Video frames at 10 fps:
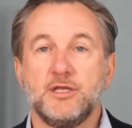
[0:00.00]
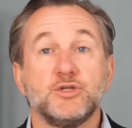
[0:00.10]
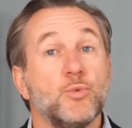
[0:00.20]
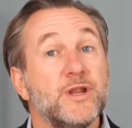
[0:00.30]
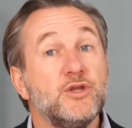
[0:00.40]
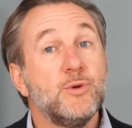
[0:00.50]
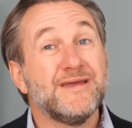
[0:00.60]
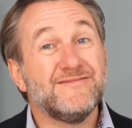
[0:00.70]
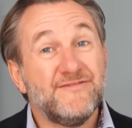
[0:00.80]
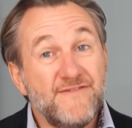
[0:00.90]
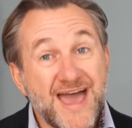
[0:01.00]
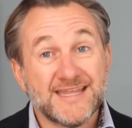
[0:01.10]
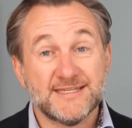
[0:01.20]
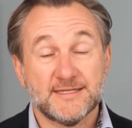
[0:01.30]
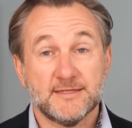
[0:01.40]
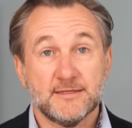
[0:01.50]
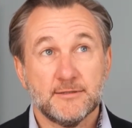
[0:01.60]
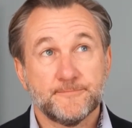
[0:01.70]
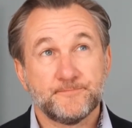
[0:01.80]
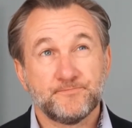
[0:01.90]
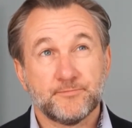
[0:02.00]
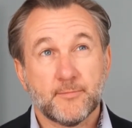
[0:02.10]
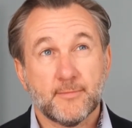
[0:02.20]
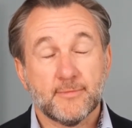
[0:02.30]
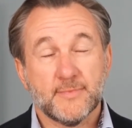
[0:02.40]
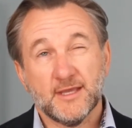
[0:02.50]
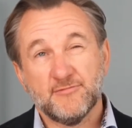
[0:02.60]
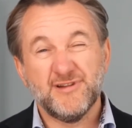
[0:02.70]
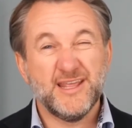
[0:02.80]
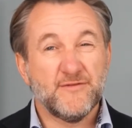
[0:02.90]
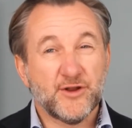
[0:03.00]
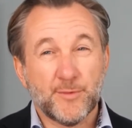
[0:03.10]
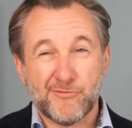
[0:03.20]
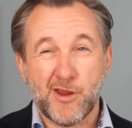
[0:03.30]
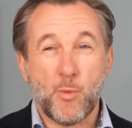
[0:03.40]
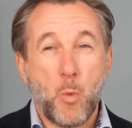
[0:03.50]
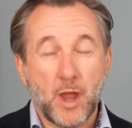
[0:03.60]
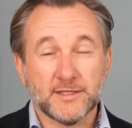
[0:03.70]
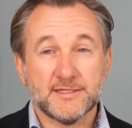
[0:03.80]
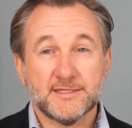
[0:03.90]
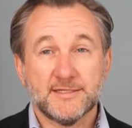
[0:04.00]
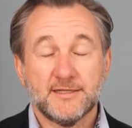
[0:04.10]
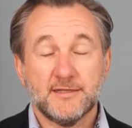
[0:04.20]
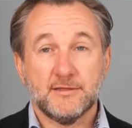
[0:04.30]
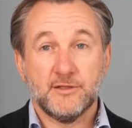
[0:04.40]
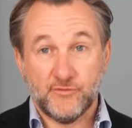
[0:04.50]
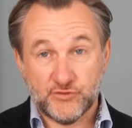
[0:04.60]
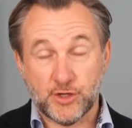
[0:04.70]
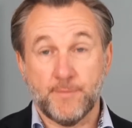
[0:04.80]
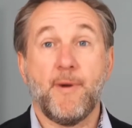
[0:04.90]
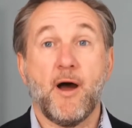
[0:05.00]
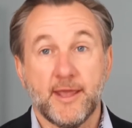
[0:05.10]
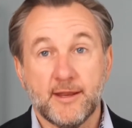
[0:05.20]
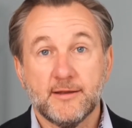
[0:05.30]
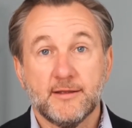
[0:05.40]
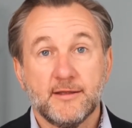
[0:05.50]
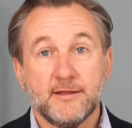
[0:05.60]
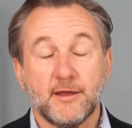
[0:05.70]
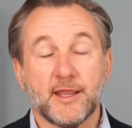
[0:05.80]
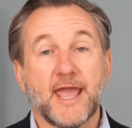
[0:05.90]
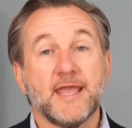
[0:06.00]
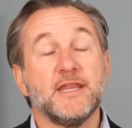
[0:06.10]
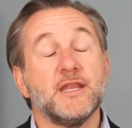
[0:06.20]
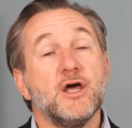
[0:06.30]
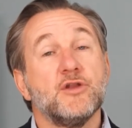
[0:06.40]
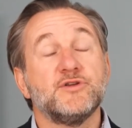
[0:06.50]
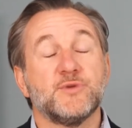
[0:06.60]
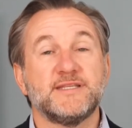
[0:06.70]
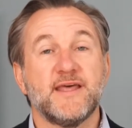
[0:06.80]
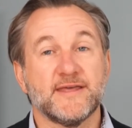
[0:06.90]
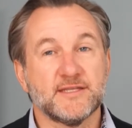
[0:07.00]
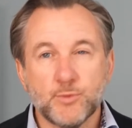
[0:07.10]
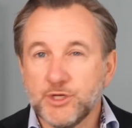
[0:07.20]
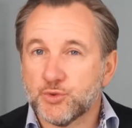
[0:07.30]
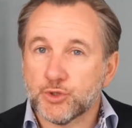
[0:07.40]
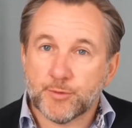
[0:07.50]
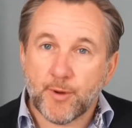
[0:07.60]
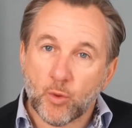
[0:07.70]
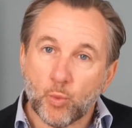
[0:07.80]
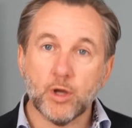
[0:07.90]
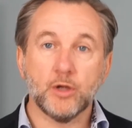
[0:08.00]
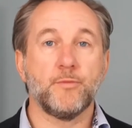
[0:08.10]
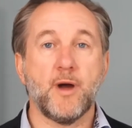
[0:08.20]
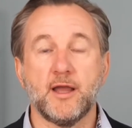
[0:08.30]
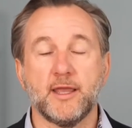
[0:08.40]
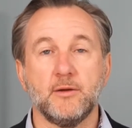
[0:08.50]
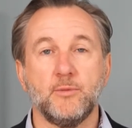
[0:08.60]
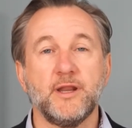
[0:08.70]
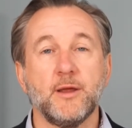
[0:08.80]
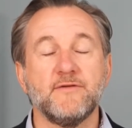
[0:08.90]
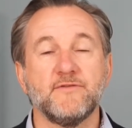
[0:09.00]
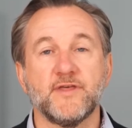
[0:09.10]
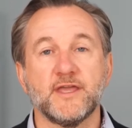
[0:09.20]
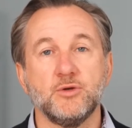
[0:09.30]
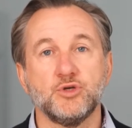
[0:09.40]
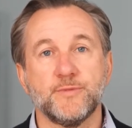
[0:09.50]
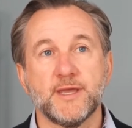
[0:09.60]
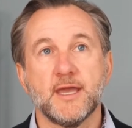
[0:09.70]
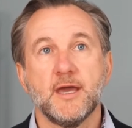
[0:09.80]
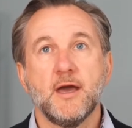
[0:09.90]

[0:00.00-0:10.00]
So when you invest, really you've only got to be right once. You've just got to buy it, okay? And the reason why I say that is we just want you to buy the world market. We don't even think you should be